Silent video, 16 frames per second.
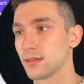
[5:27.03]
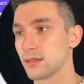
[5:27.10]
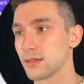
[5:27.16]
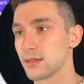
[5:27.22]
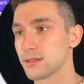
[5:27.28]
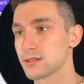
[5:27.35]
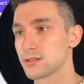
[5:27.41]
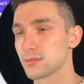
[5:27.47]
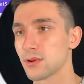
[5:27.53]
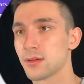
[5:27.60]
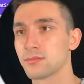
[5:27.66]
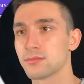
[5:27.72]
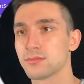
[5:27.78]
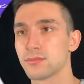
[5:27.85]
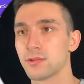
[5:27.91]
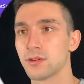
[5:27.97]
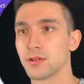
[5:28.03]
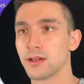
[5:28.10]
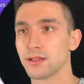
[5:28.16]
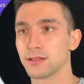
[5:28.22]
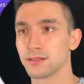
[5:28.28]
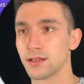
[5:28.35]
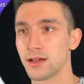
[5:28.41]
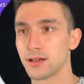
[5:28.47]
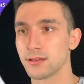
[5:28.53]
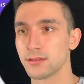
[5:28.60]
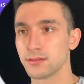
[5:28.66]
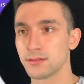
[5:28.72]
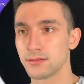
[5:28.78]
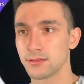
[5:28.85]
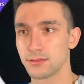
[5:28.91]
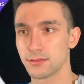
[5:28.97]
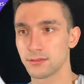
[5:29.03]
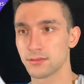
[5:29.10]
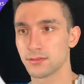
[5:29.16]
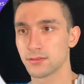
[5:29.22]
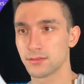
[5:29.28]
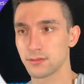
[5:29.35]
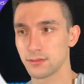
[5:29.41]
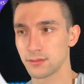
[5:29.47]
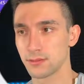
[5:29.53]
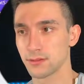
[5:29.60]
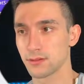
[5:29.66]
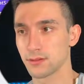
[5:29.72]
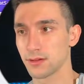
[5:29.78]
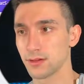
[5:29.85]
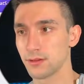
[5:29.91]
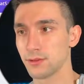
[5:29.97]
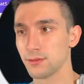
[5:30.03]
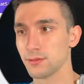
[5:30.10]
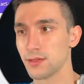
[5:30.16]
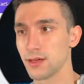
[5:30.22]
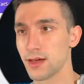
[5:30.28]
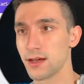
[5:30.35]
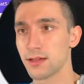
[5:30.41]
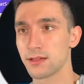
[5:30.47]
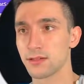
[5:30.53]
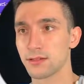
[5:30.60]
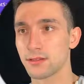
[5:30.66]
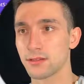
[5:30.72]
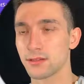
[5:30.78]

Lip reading: This, what? No, not like that. Undo that.